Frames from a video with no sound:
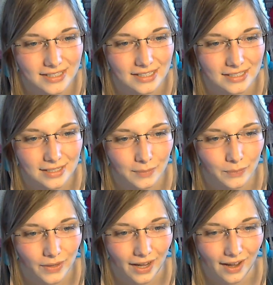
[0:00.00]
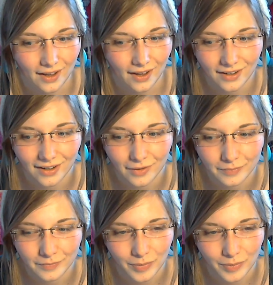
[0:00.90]
in some way
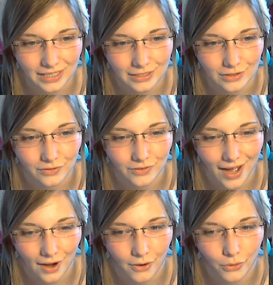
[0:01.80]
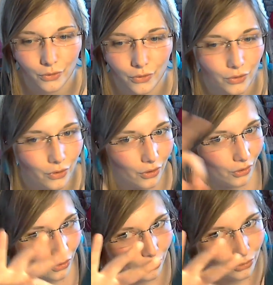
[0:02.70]
because of how
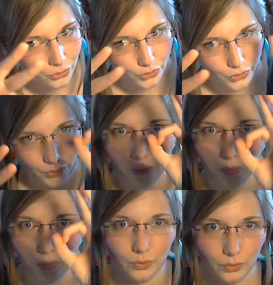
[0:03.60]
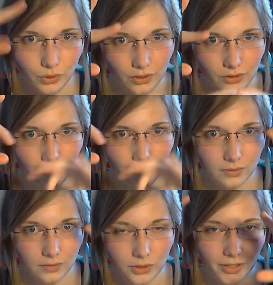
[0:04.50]
you know,
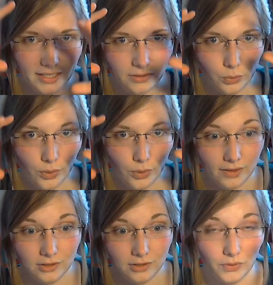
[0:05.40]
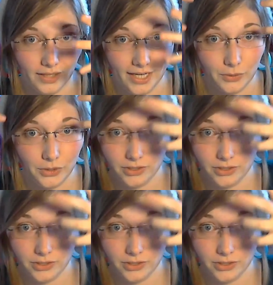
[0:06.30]
your brain is aware these are both languages